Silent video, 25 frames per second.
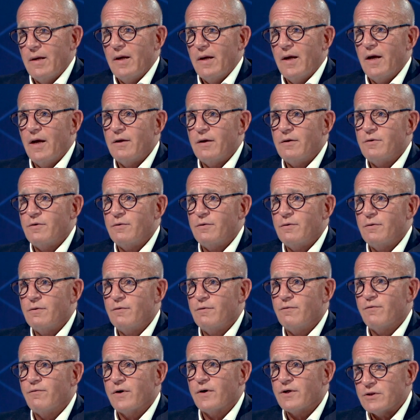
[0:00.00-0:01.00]
and to
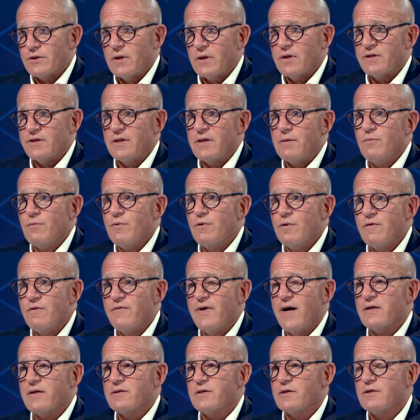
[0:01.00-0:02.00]
frictionlessly move
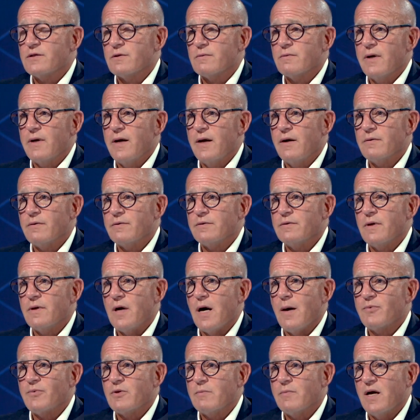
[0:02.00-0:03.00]
assets around to
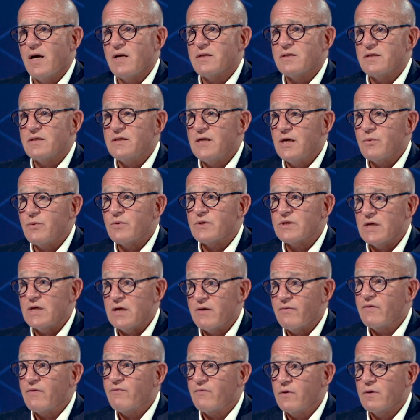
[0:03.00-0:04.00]
optimize the sequencing
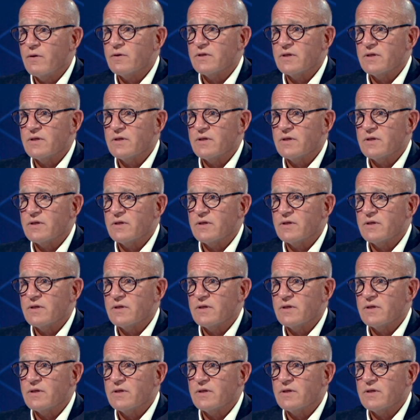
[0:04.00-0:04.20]
of inflows and